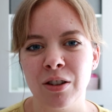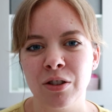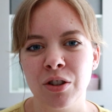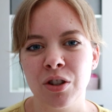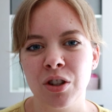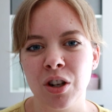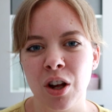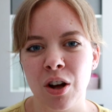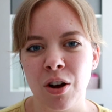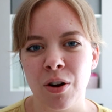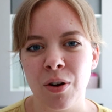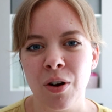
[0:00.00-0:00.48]

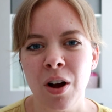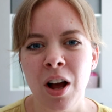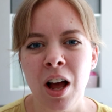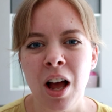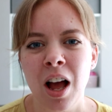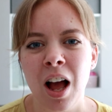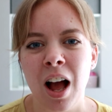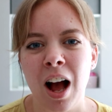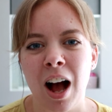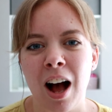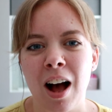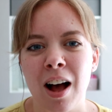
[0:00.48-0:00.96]
So
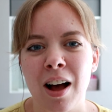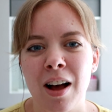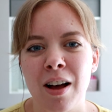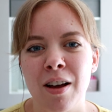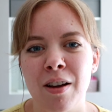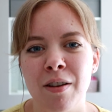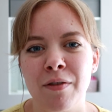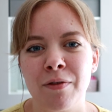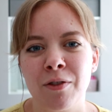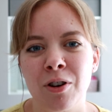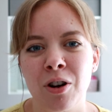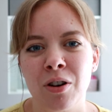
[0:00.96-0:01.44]

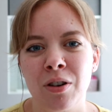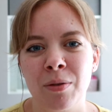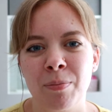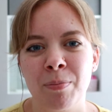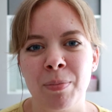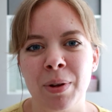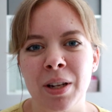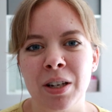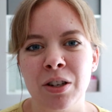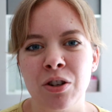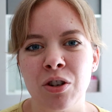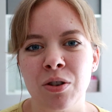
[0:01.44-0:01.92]
I've
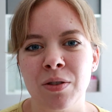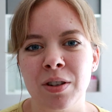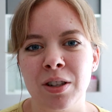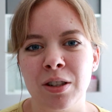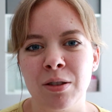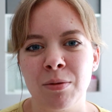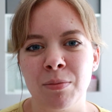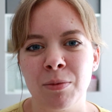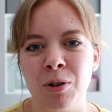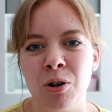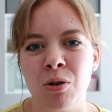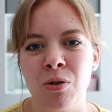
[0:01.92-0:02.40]
been doing
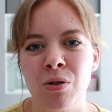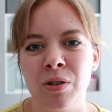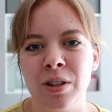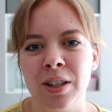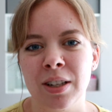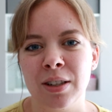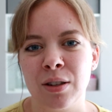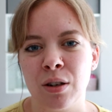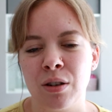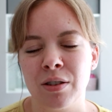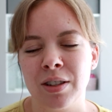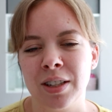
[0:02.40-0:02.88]
some
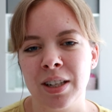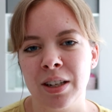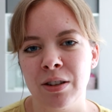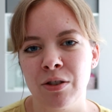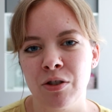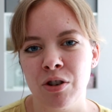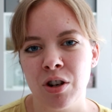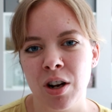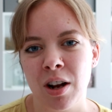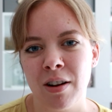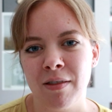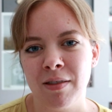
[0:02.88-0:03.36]
courses on
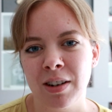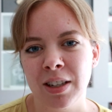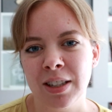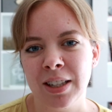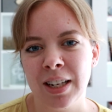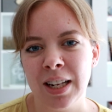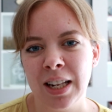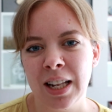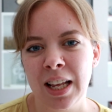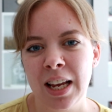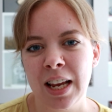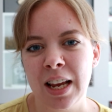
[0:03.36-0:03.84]
Skillshare
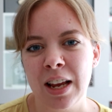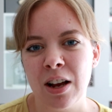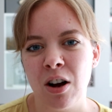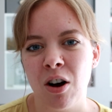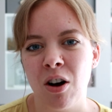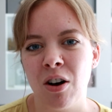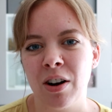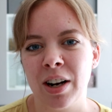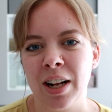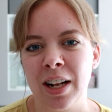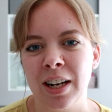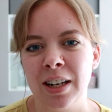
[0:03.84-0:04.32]
recently
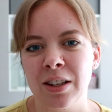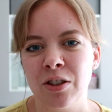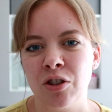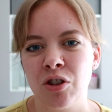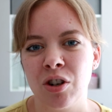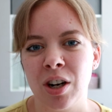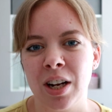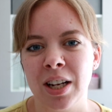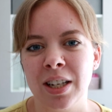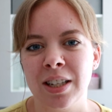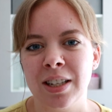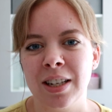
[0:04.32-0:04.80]
on
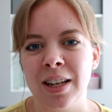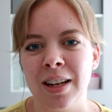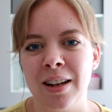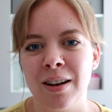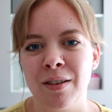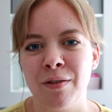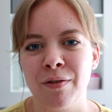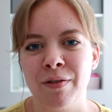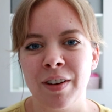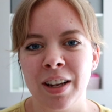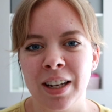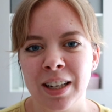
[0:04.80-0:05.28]

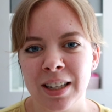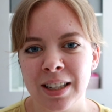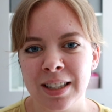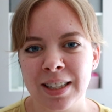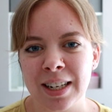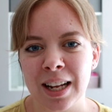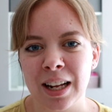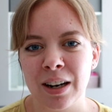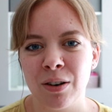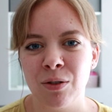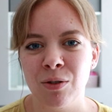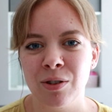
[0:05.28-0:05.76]
illustrating figures
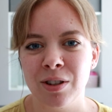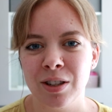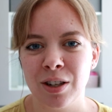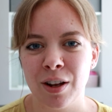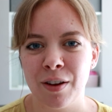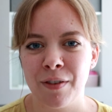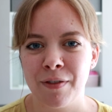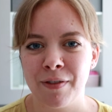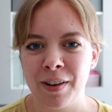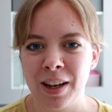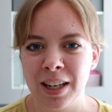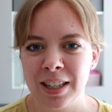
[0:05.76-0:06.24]
and also
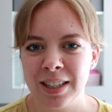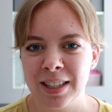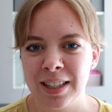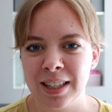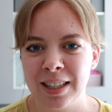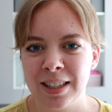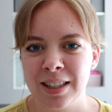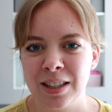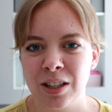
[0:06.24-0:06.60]
faces.